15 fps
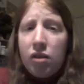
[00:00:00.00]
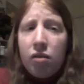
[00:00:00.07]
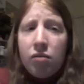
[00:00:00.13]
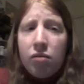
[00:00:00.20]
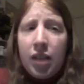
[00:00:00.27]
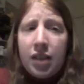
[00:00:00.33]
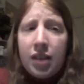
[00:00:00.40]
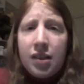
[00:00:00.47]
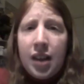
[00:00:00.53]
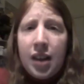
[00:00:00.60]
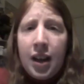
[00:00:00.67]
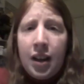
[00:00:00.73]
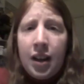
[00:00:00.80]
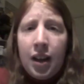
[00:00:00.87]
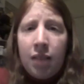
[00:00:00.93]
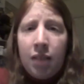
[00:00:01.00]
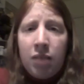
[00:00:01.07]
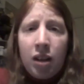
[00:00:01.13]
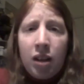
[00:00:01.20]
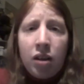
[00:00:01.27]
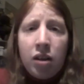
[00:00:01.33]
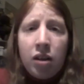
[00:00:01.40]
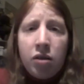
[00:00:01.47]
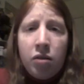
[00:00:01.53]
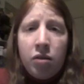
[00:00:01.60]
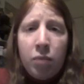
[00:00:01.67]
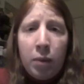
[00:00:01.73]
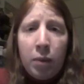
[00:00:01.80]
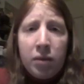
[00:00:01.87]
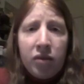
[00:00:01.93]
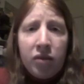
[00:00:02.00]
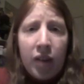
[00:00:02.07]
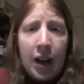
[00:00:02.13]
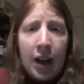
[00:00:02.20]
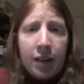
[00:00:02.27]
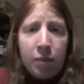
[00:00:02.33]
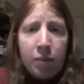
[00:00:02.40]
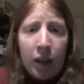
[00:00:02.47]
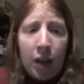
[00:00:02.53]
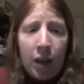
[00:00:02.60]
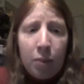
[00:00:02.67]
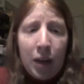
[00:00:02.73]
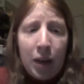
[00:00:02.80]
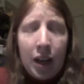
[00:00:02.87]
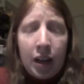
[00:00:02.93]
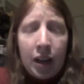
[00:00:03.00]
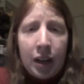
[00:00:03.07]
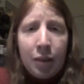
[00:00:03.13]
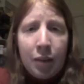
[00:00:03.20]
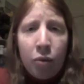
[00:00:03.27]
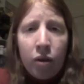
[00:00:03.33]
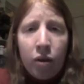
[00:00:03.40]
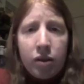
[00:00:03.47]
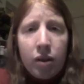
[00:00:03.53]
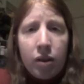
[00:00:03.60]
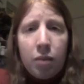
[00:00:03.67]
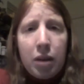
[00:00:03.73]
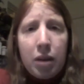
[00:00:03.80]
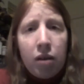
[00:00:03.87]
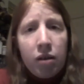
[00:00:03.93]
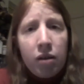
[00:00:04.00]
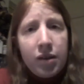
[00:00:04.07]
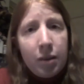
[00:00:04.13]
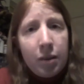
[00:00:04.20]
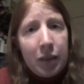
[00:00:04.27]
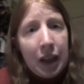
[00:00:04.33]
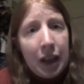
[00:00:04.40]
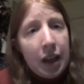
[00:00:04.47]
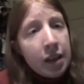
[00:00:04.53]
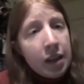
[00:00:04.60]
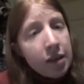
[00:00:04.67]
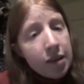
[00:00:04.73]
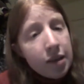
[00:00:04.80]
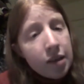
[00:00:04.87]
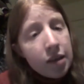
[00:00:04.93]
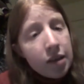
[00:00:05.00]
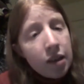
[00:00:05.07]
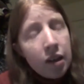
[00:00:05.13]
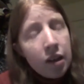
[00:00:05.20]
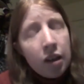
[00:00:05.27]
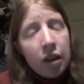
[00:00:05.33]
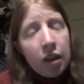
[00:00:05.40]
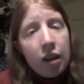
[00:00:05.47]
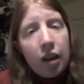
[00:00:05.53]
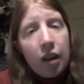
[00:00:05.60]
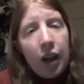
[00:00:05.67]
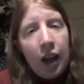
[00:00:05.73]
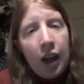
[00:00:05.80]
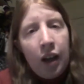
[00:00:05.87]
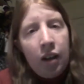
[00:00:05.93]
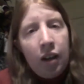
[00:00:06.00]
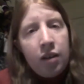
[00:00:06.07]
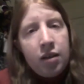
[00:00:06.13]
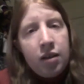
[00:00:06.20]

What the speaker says: So that said, I'm not going to do Bubbles for Asthma campaign anymore. It's going to be called something else. And